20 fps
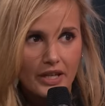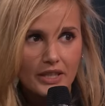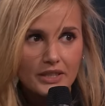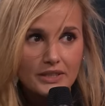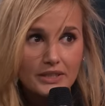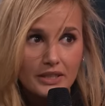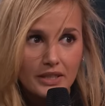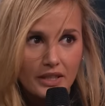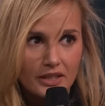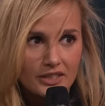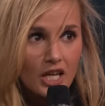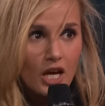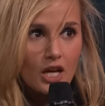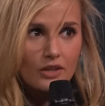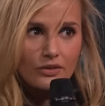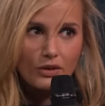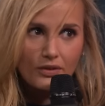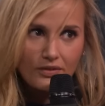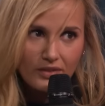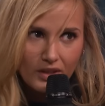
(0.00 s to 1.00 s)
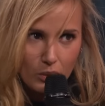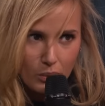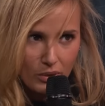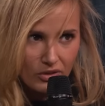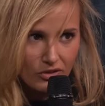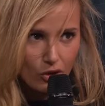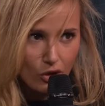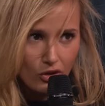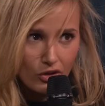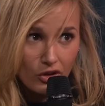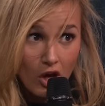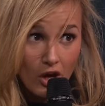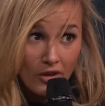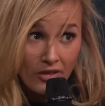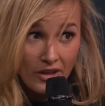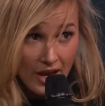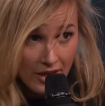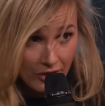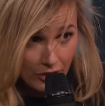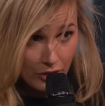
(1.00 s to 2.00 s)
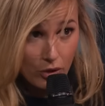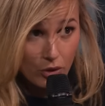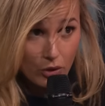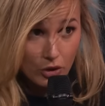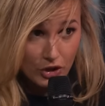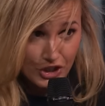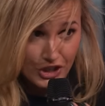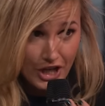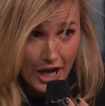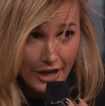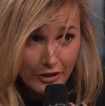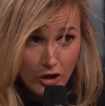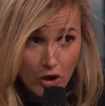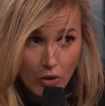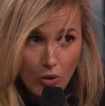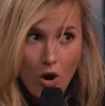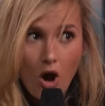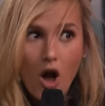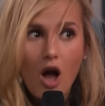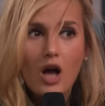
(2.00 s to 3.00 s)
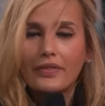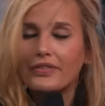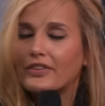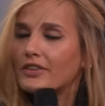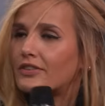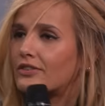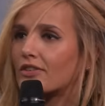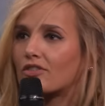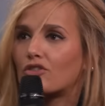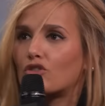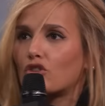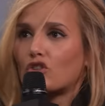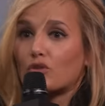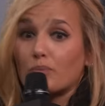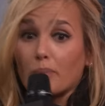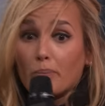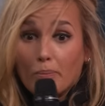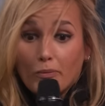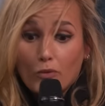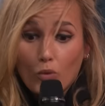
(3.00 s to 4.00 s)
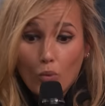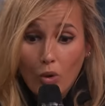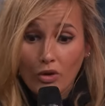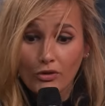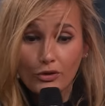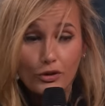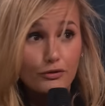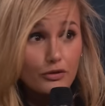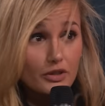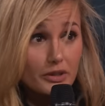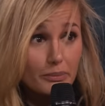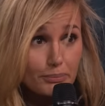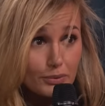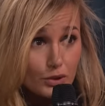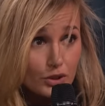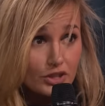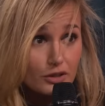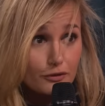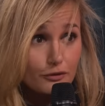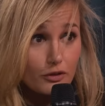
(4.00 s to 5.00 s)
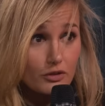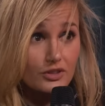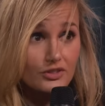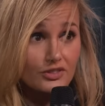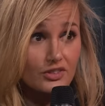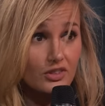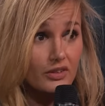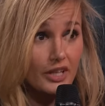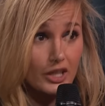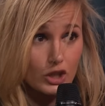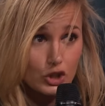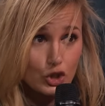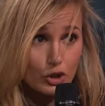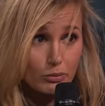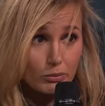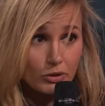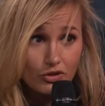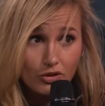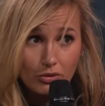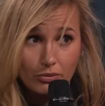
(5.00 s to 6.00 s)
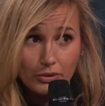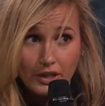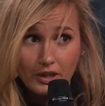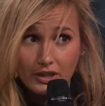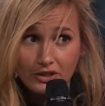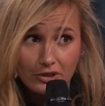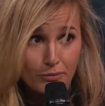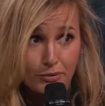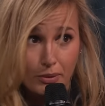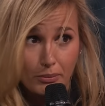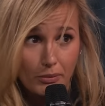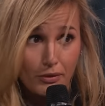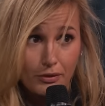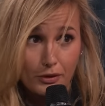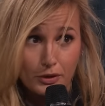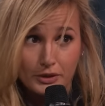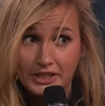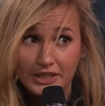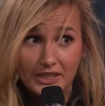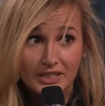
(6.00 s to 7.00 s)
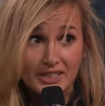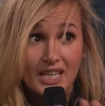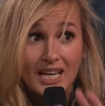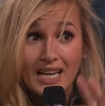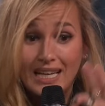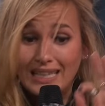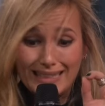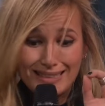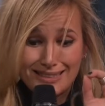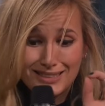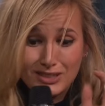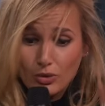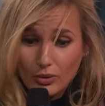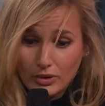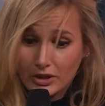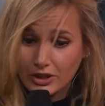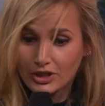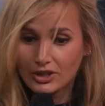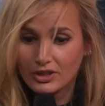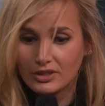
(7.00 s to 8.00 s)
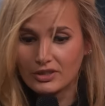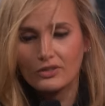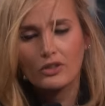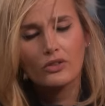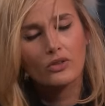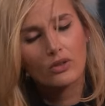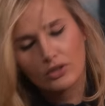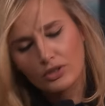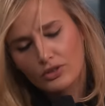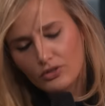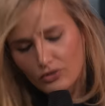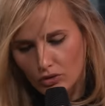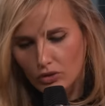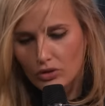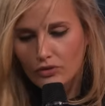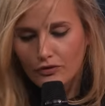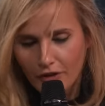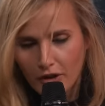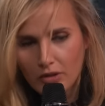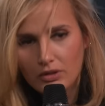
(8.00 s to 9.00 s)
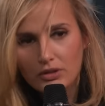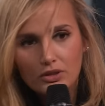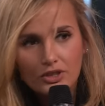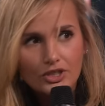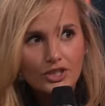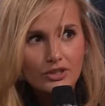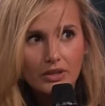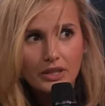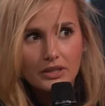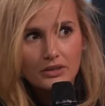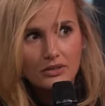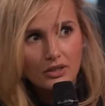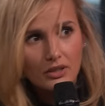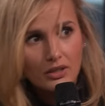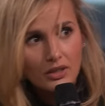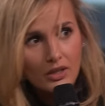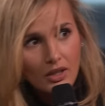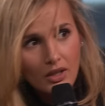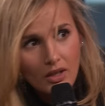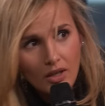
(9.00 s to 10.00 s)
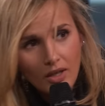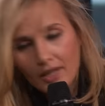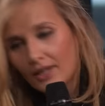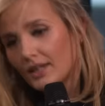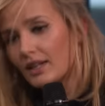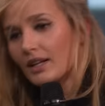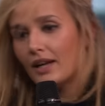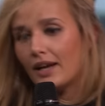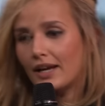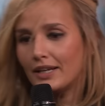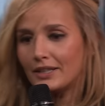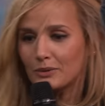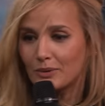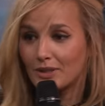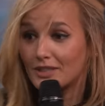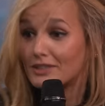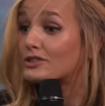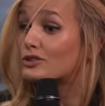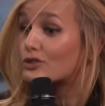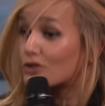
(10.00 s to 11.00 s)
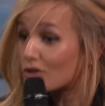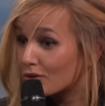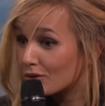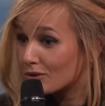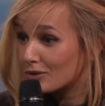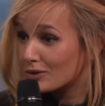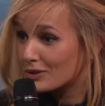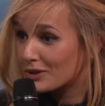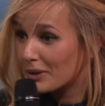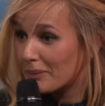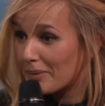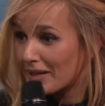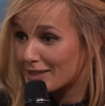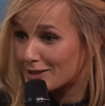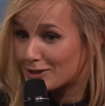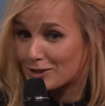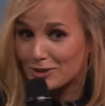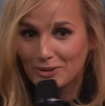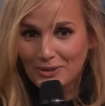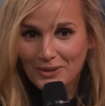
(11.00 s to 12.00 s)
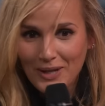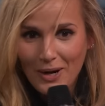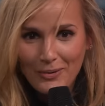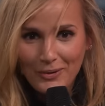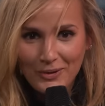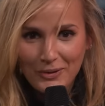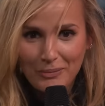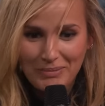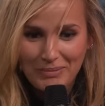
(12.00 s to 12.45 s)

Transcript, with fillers: ideas. The thing with the nun and the shadow. This is just wonderfully beautiful. This is like German surrealism from the 30s. It's gorgeous. No, no, Completely very agree. good director. Anyways, to go back to our